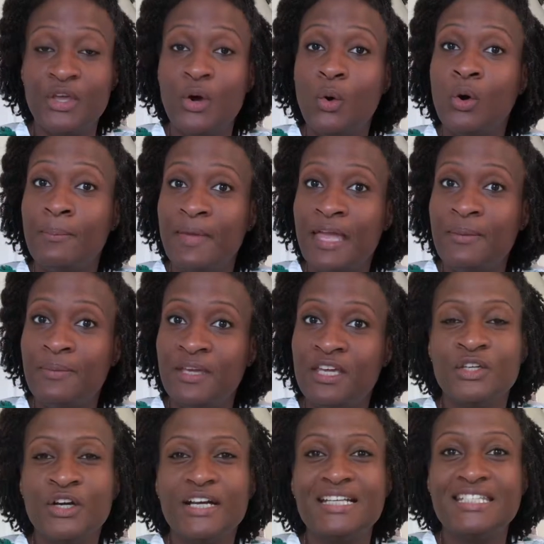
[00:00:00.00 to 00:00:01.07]
Or maybe
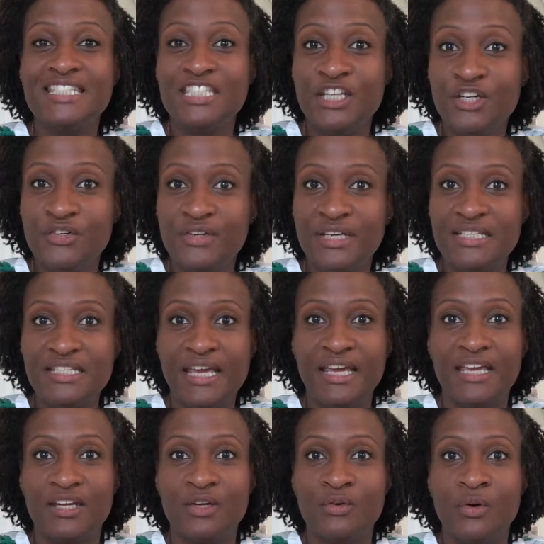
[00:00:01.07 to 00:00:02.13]
you're considering
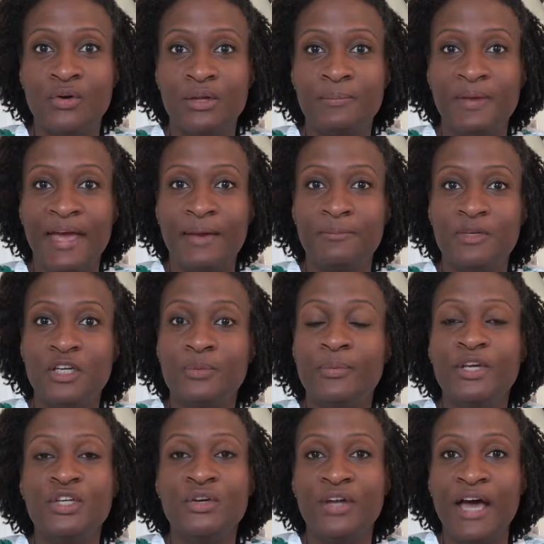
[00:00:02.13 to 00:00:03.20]
taking a grown-up gap year,
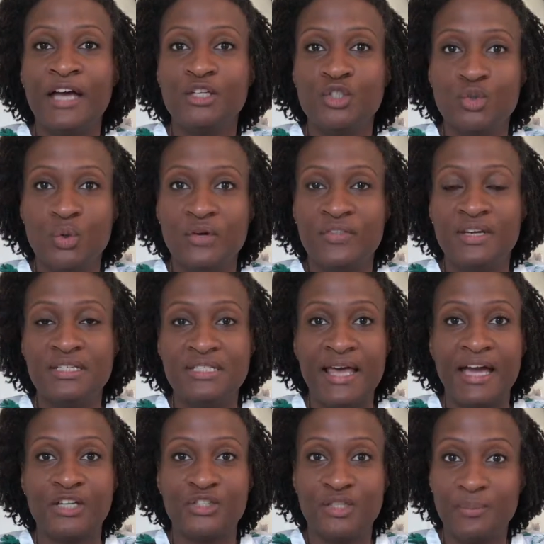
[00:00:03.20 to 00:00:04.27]
but you're not sure that it's
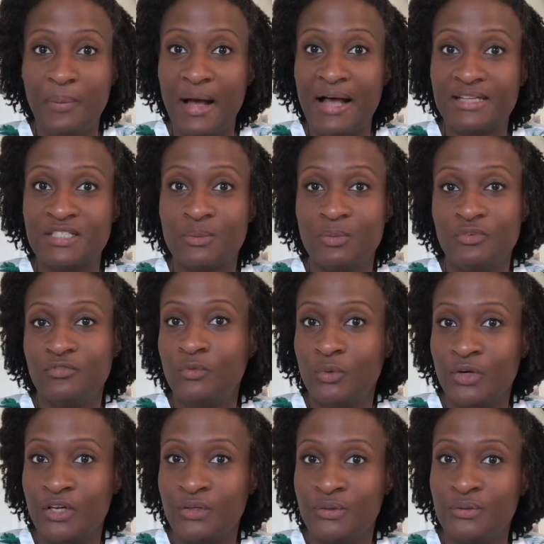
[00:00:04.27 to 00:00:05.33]
actually possible
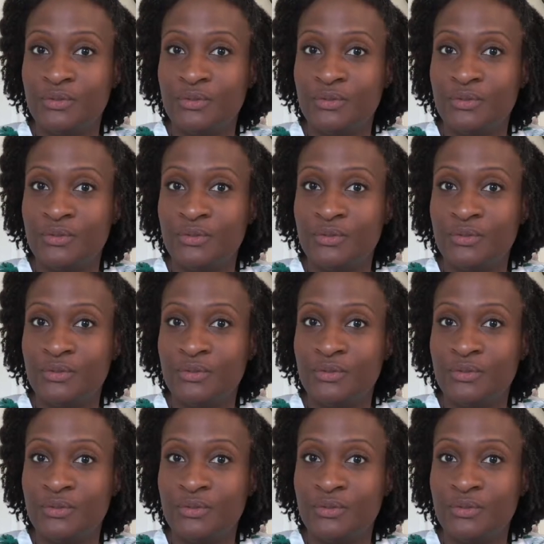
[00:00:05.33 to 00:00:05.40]
for you.